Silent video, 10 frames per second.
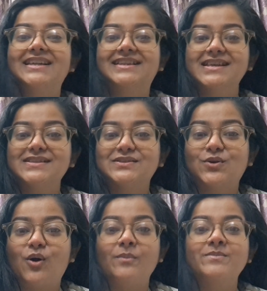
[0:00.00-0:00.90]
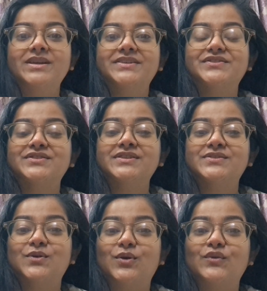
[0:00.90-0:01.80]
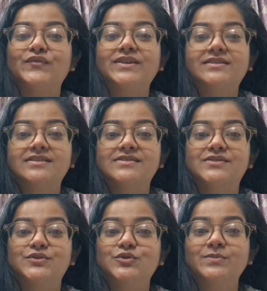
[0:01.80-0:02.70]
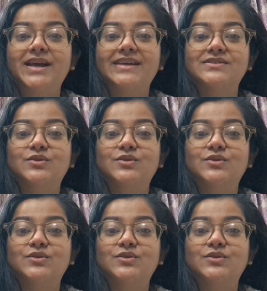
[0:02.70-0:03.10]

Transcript: This combination is often consumed as